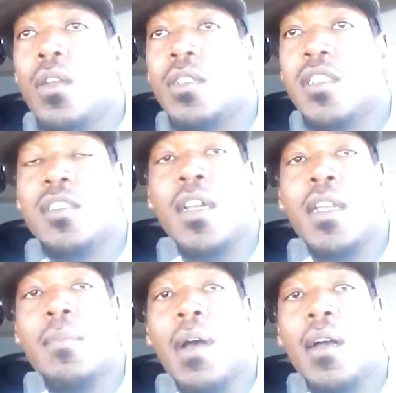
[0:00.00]
Just
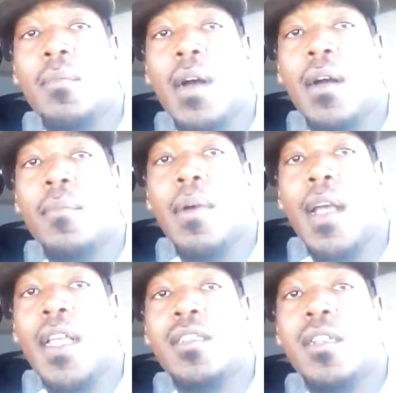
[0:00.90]
studying my
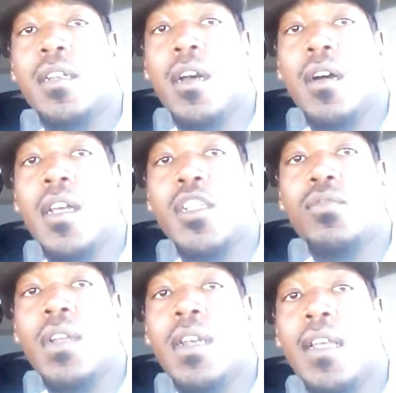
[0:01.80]
ancient
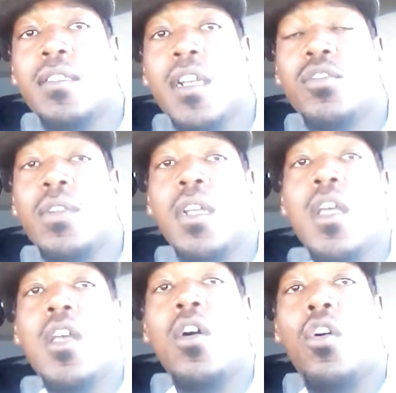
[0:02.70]
history and ancestry.
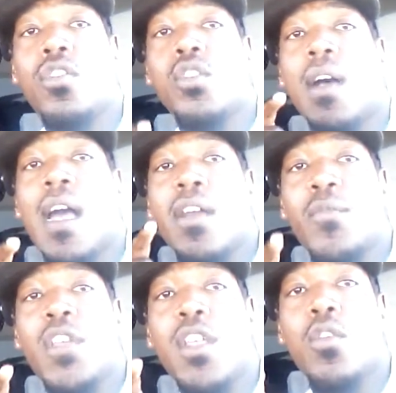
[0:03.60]
Also, I got a
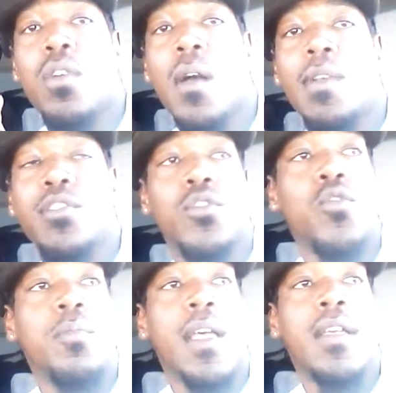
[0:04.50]
video coming
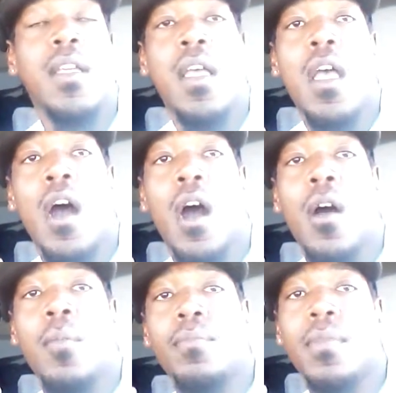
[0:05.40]
soon, man.
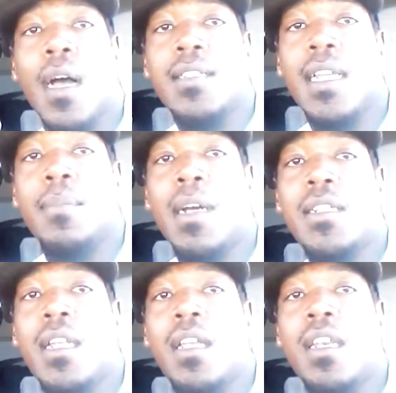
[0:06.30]
I did my
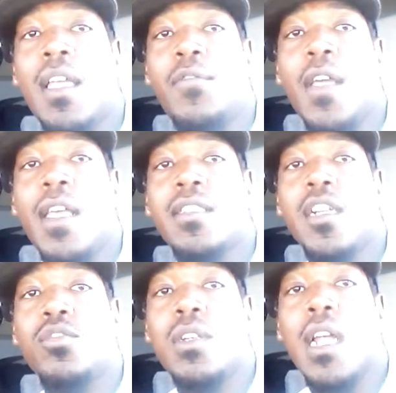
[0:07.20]
DNA for
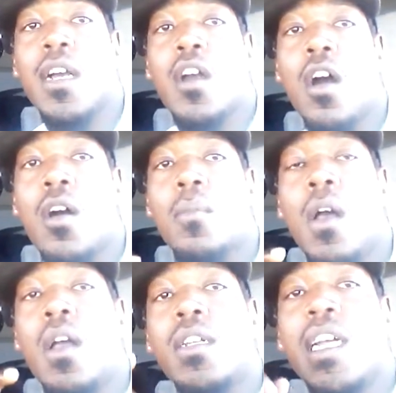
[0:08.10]
Ancestry.com.
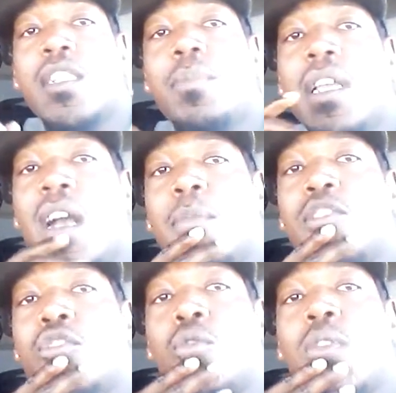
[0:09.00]
That should be coming
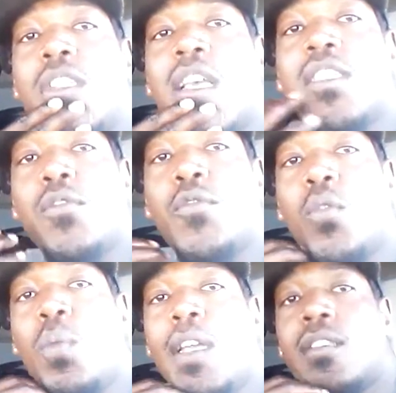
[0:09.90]
soon. It takes a
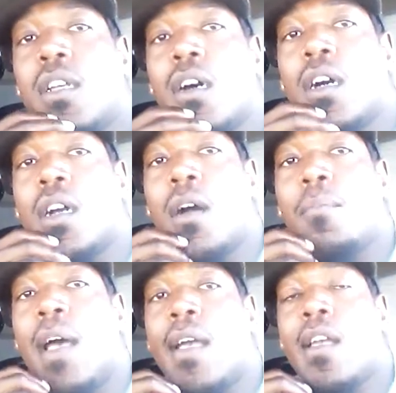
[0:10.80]
few weeks to
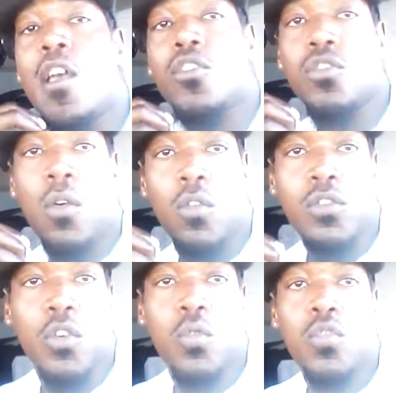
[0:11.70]
come back. So
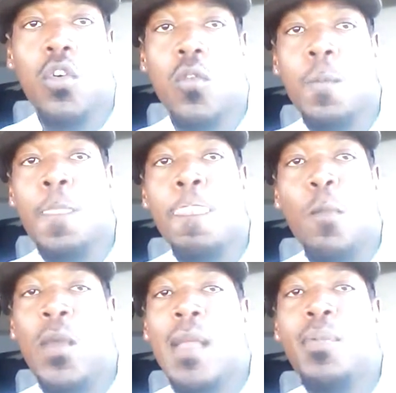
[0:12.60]
you know,
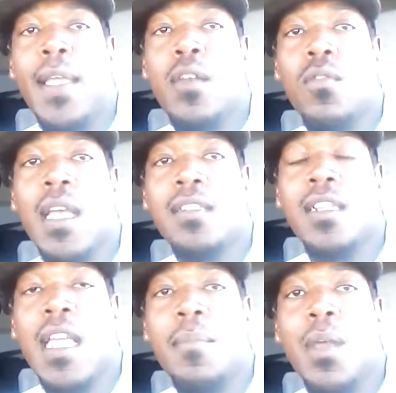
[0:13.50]
we ain't playing no
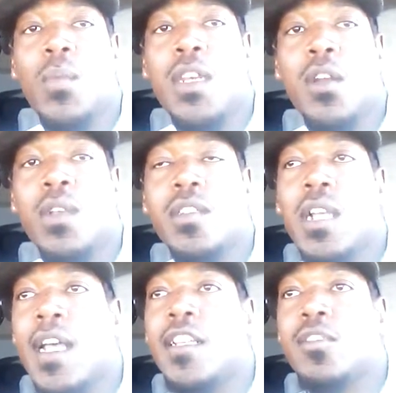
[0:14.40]
guessing game, man. We dealing with
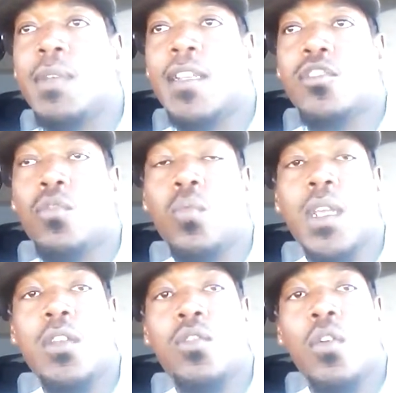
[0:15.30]
science, man. So
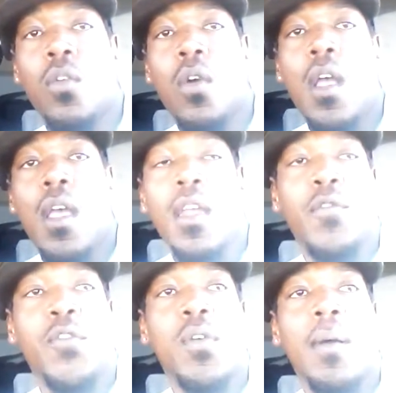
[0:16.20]
we, you know, in a
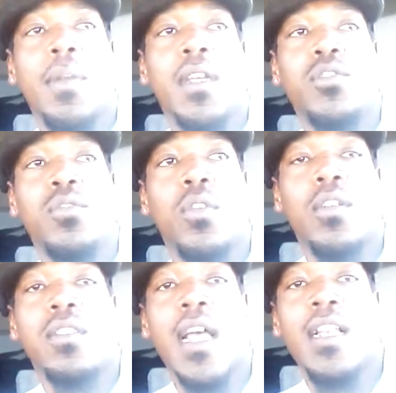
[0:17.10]
few, I'm gonna let you know
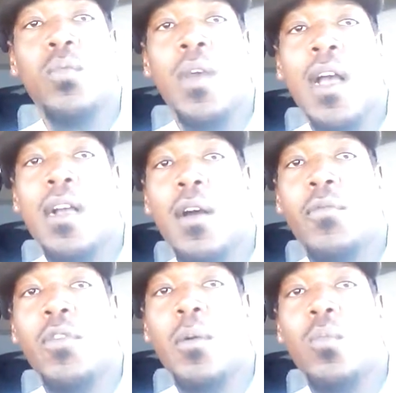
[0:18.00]
exactly where I come
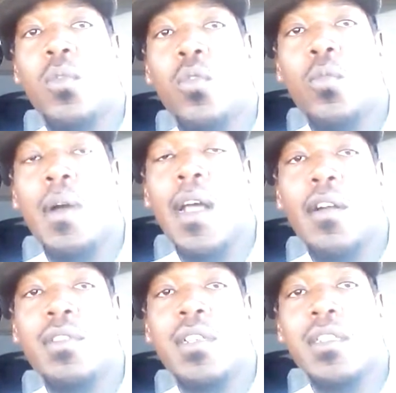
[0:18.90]
from, who my
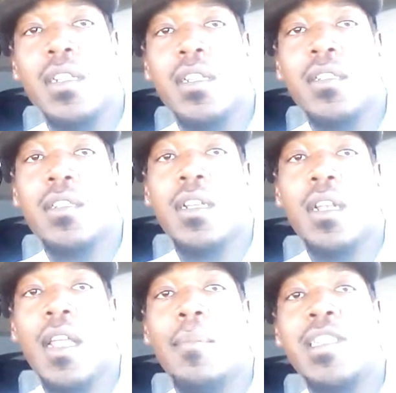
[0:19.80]
heritage is, and
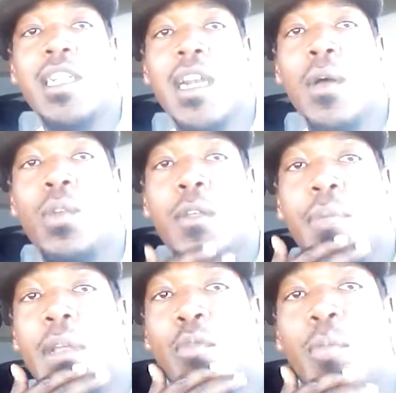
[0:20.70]
I'm gonna share that with the
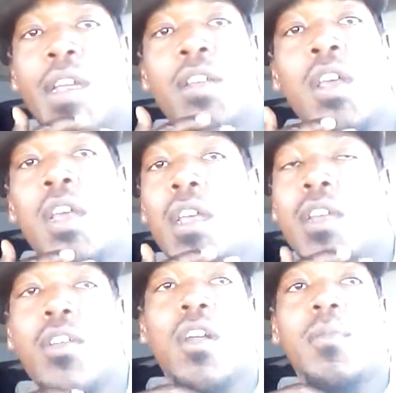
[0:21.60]
people, man.
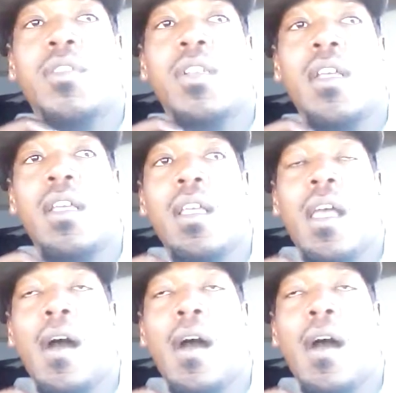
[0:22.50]
You know what I'm saying?